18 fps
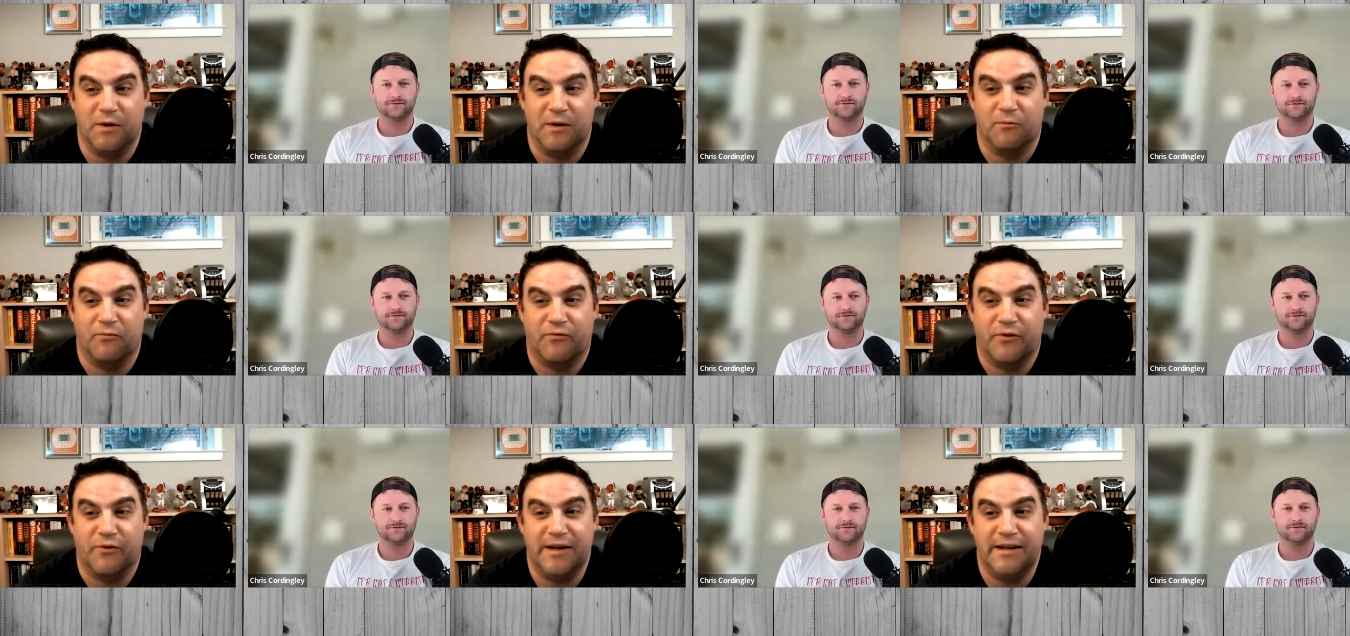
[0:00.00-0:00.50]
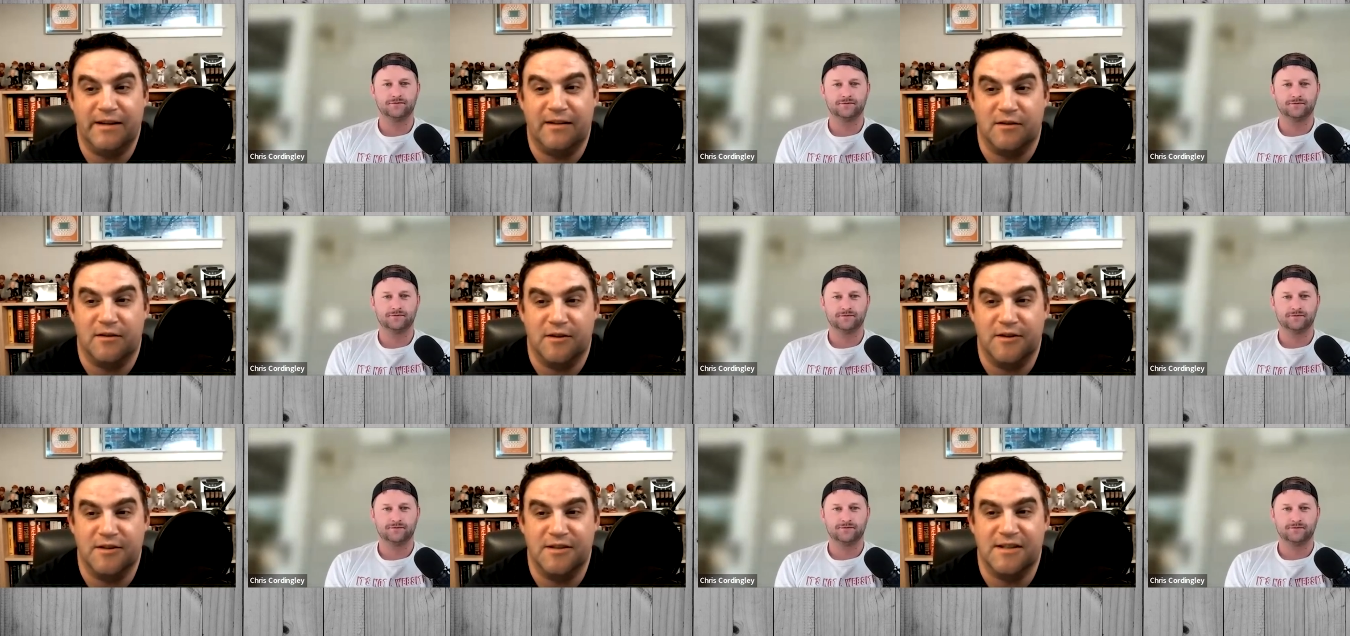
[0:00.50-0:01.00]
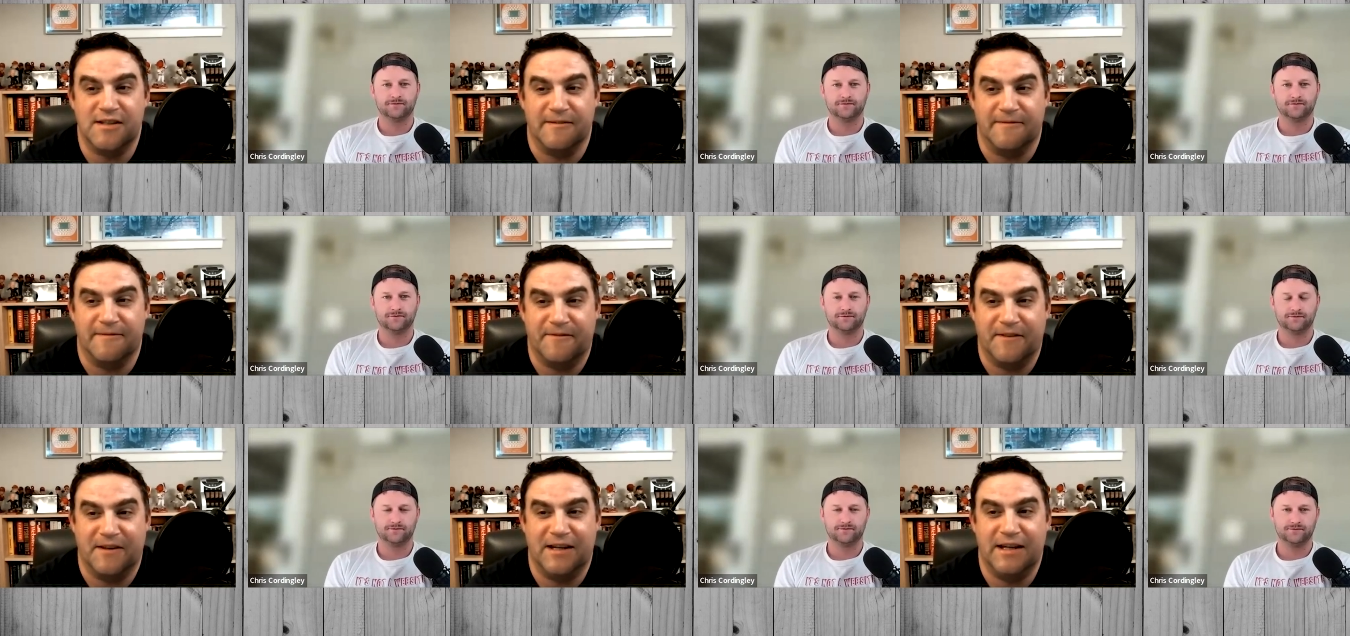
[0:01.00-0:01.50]
Speaker 1: When Fred learns the
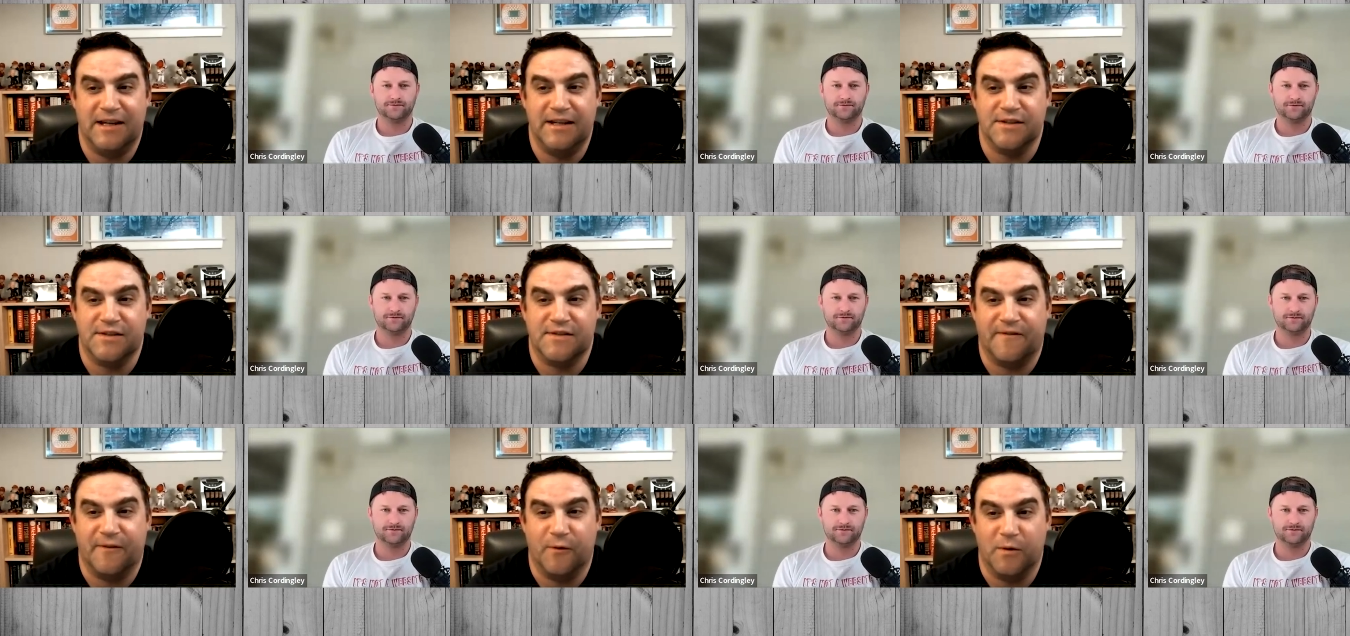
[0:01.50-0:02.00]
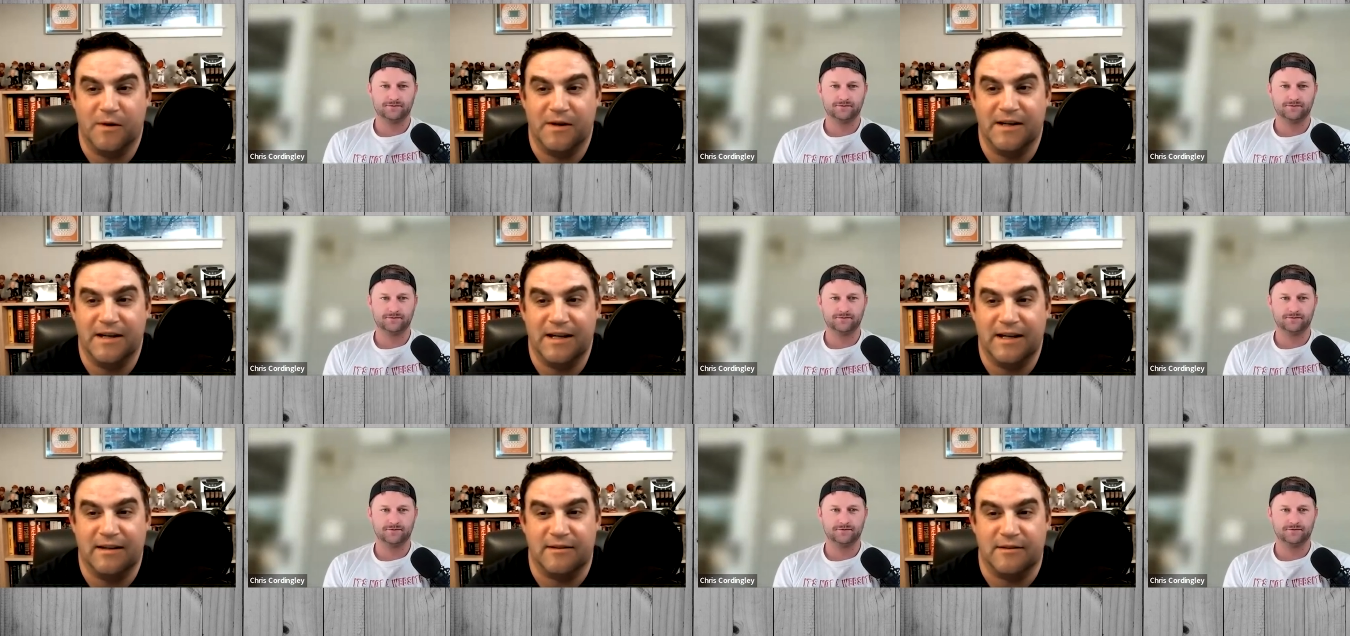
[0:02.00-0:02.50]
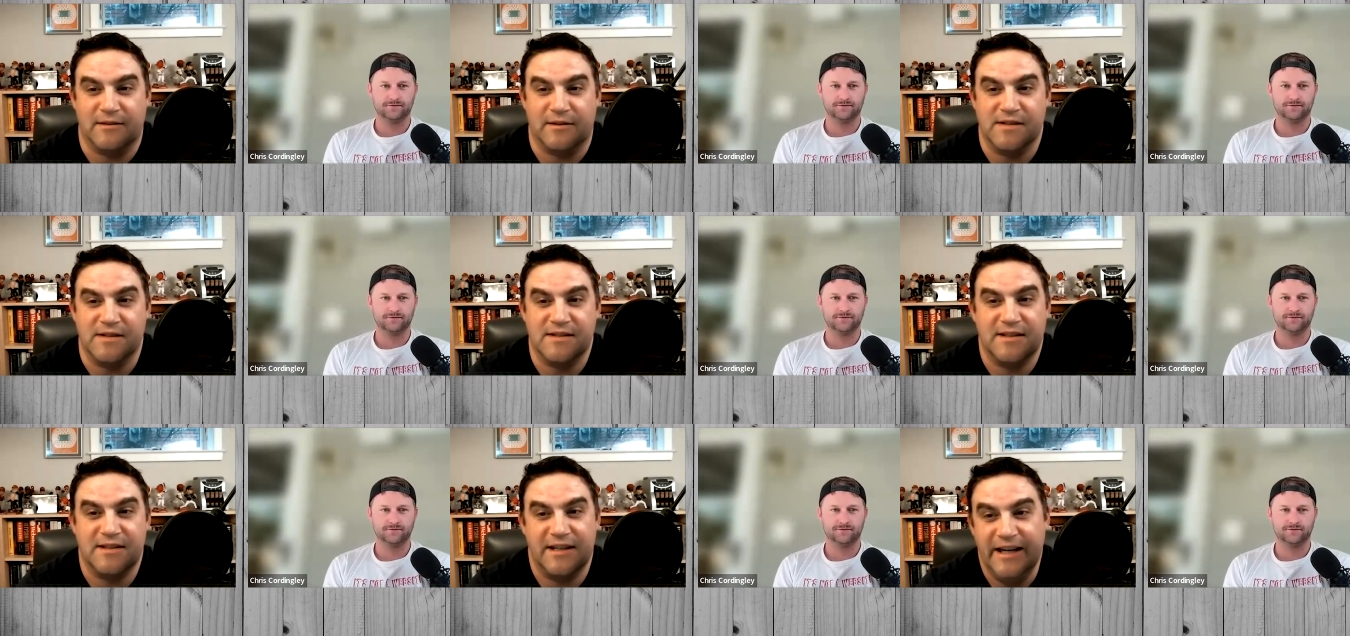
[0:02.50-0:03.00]
fine is
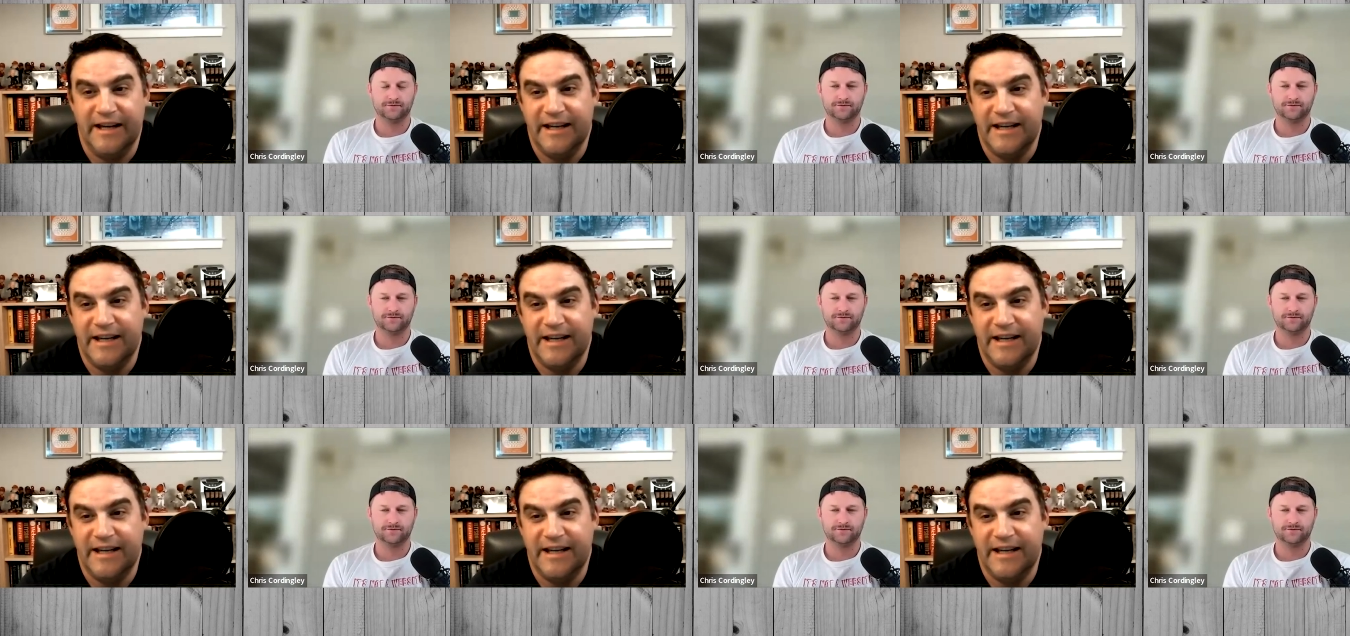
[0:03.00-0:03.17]
$4,